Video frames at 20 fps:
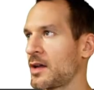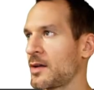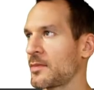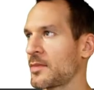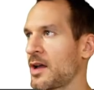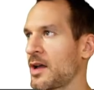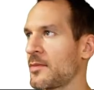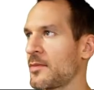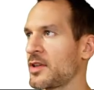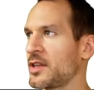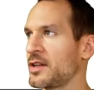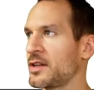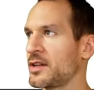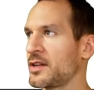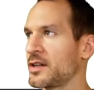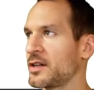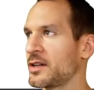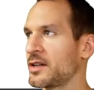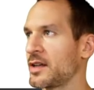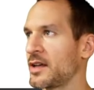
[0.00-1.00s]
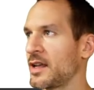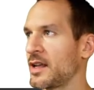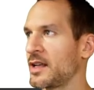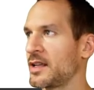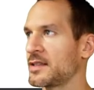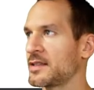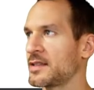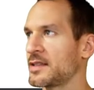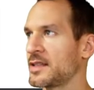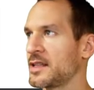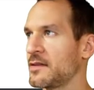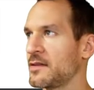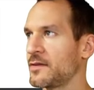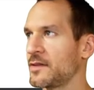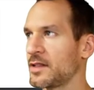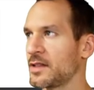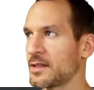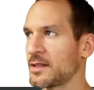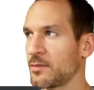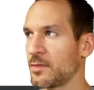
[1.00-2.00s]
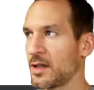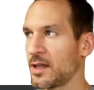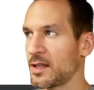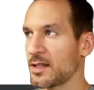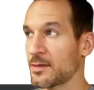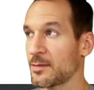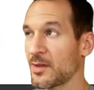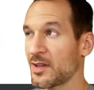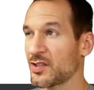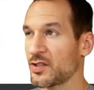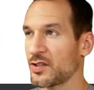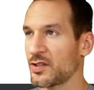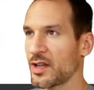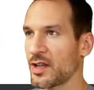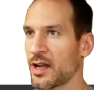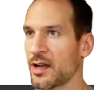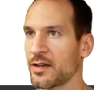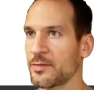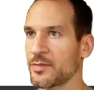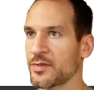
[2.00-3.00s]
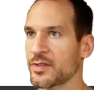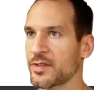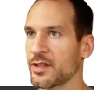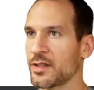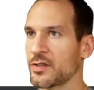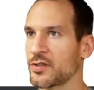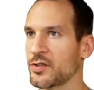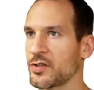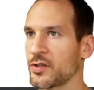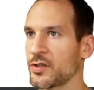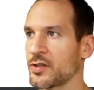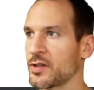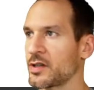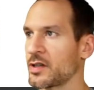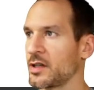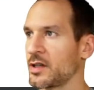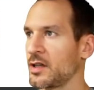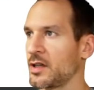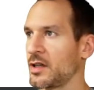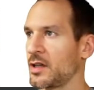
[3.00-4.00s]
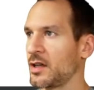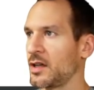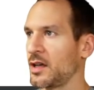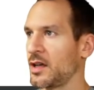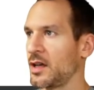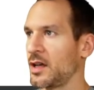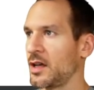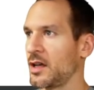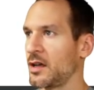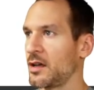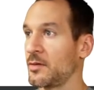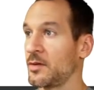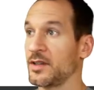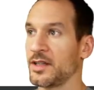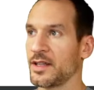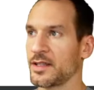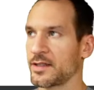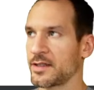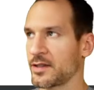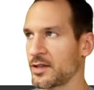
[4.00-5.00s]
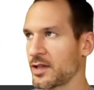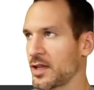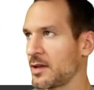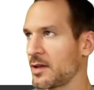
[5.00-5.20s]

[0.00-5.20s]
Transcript: I'm coming here and let's see if it displays. I'm actually not 100% sure it does. Okay,